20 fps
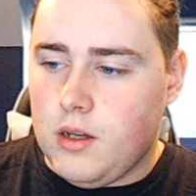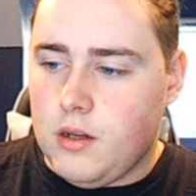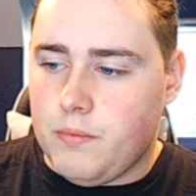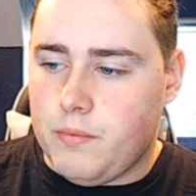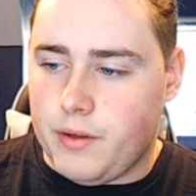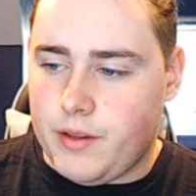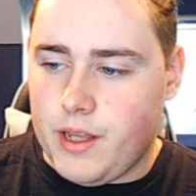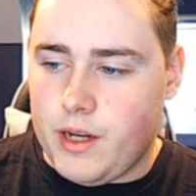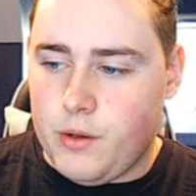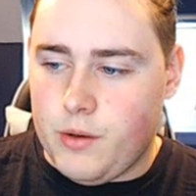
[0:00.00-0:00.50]

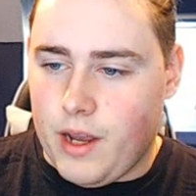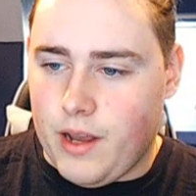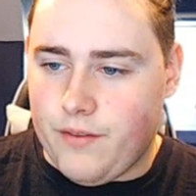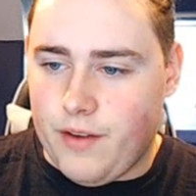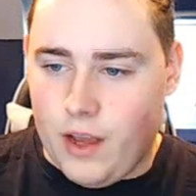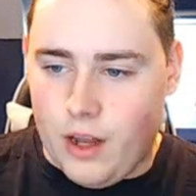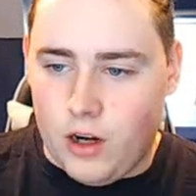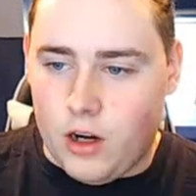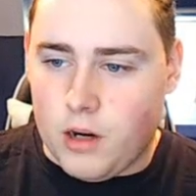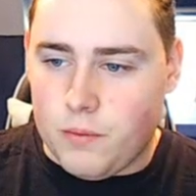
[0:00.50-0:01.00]
But then you have
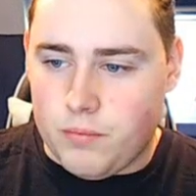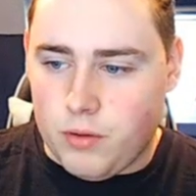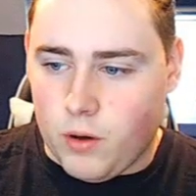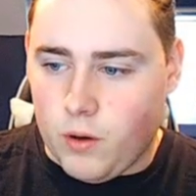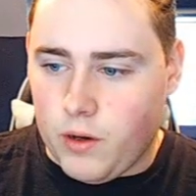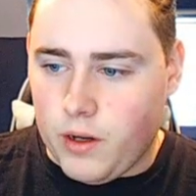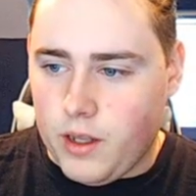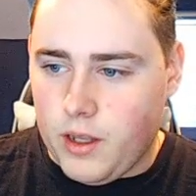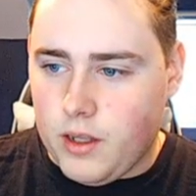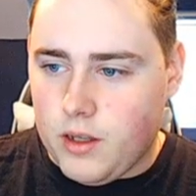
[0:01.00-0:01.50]
LR
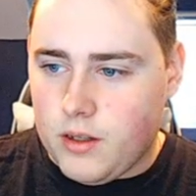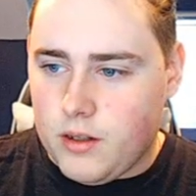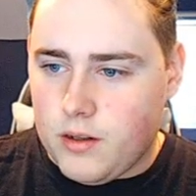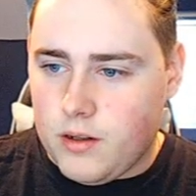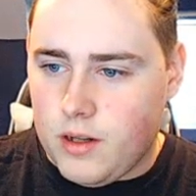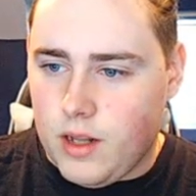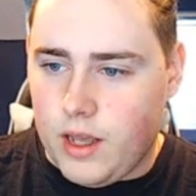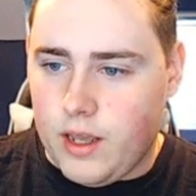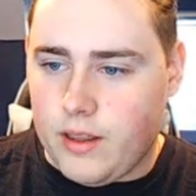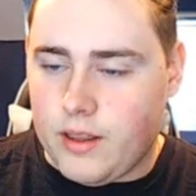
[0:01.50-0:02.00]
Broly.
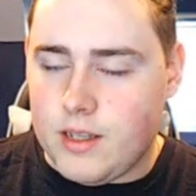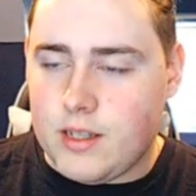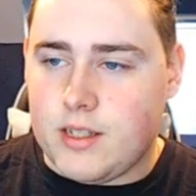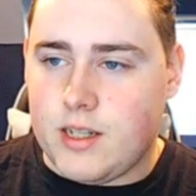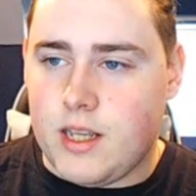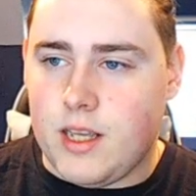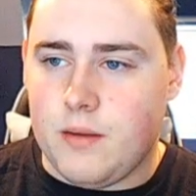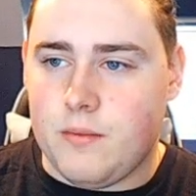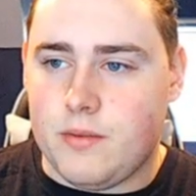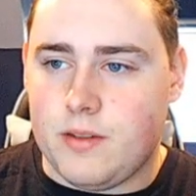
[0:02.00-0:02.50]
Like this
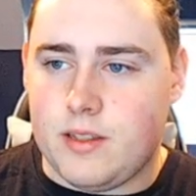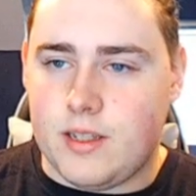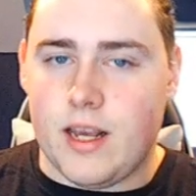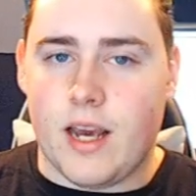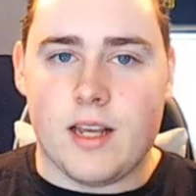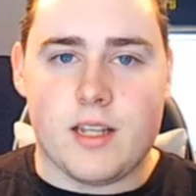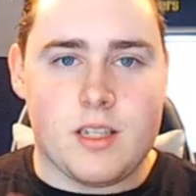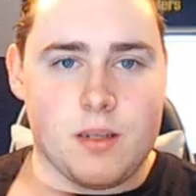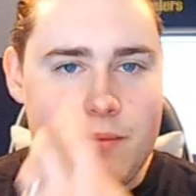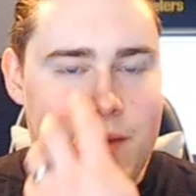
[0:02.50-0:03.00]
team
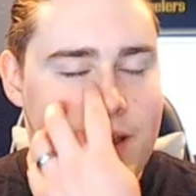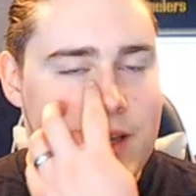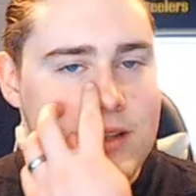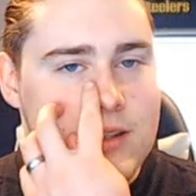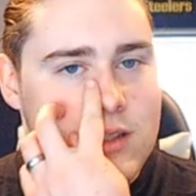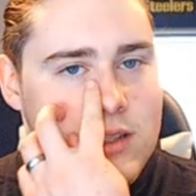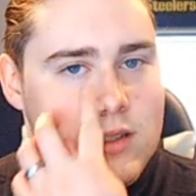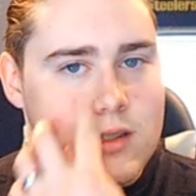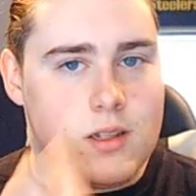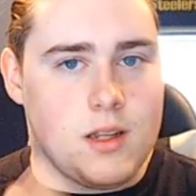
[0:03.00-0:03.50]

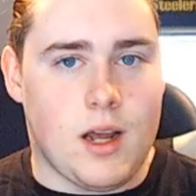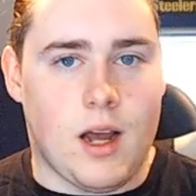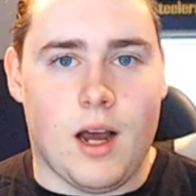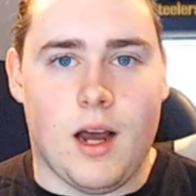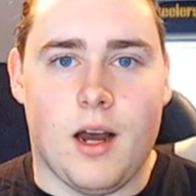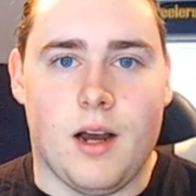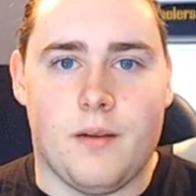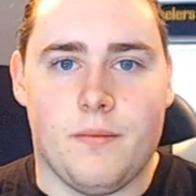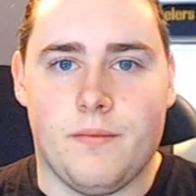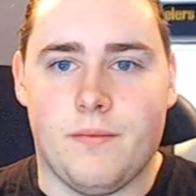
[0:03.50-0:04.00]
decimates
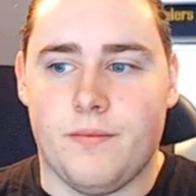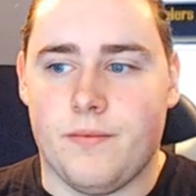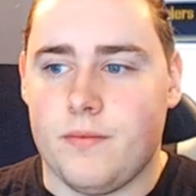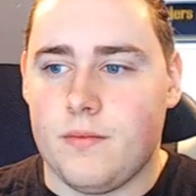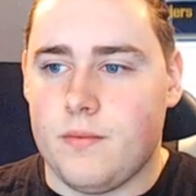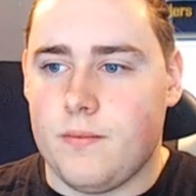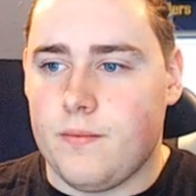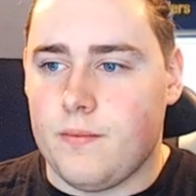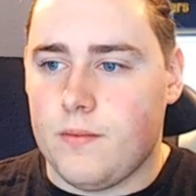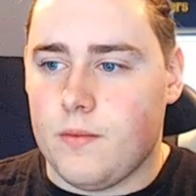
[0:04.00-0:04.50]

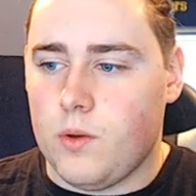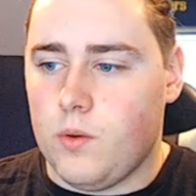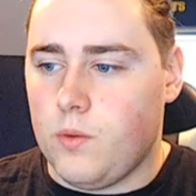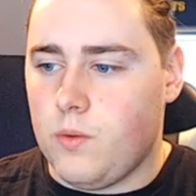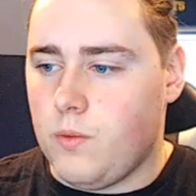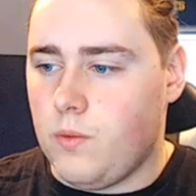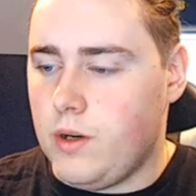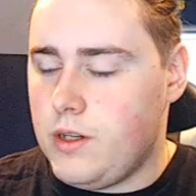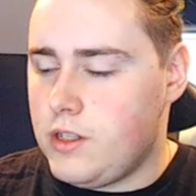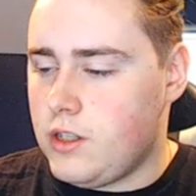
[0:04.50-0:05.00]

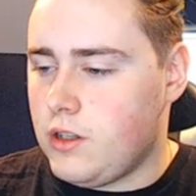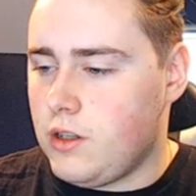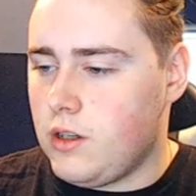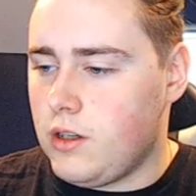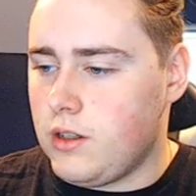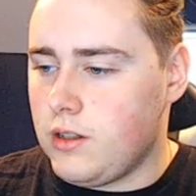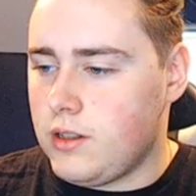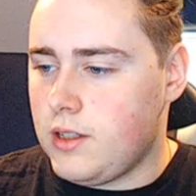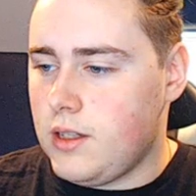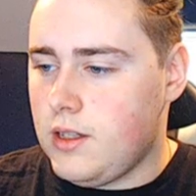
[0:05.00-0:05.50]
what is it called?